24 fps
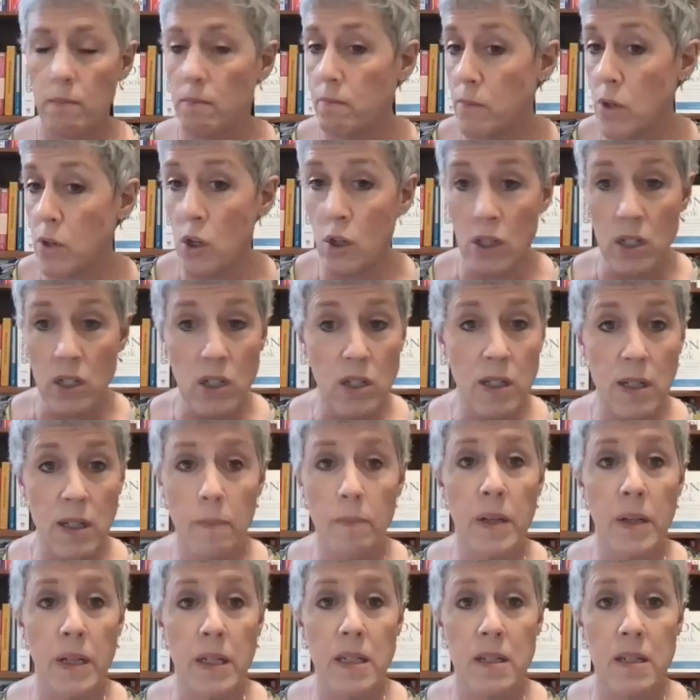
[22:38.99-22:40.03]
you can
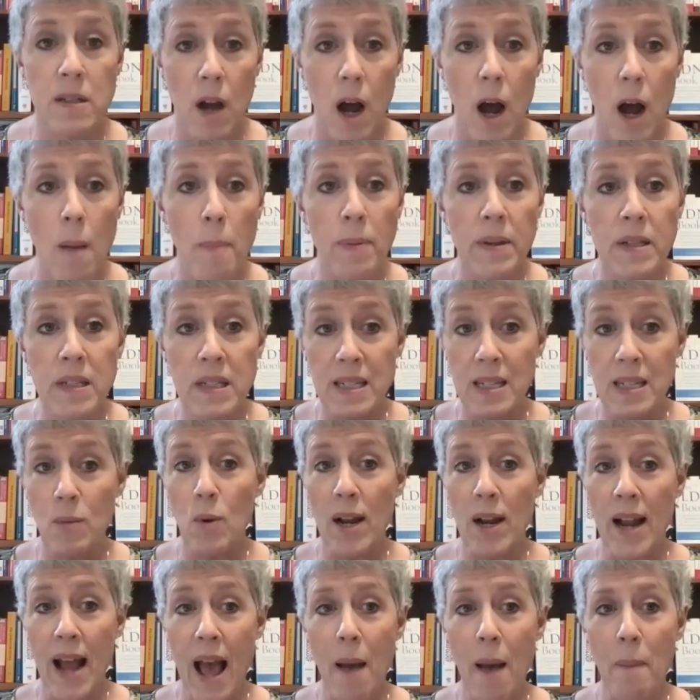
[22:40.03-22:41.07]
simply stop and see
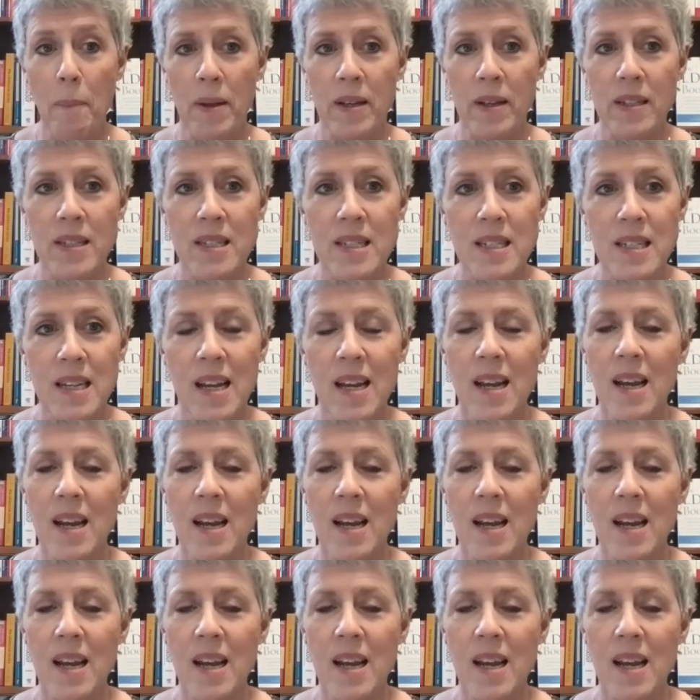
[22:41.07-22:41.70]
what happens.